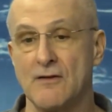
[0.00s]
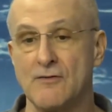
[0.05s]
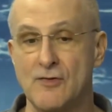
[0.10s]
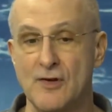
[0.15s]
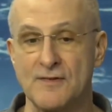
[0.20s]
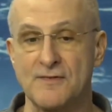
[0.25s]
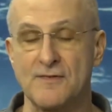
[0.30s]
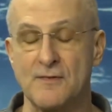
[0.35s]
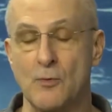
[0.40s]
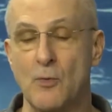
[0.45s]

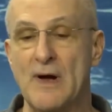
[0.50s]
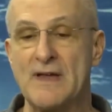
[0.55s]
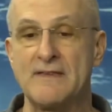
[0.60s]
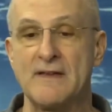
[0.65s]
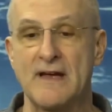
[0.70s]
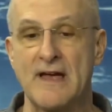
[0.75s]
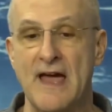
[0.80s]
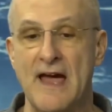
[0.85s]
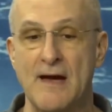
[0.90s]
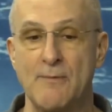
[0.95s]
just the way
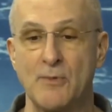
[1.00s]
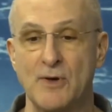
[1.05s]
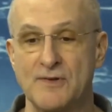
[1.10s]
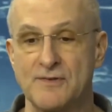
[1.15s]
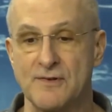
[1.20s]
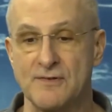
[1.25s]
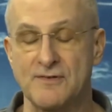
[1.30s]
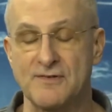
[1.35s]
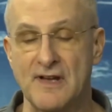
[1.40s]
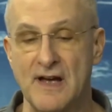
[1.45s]
the
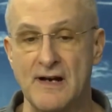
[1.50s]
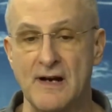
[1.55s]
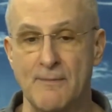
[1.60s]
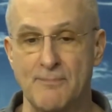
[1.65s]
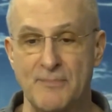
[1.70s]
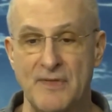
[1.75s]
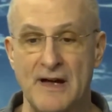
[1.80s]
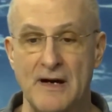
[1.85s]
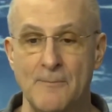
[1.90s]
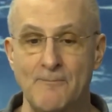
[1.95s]
cameras are set
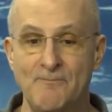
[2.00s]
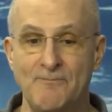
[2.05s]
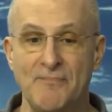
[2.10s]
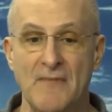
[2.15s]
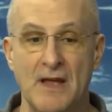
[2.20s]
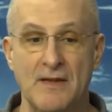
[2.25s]
up there,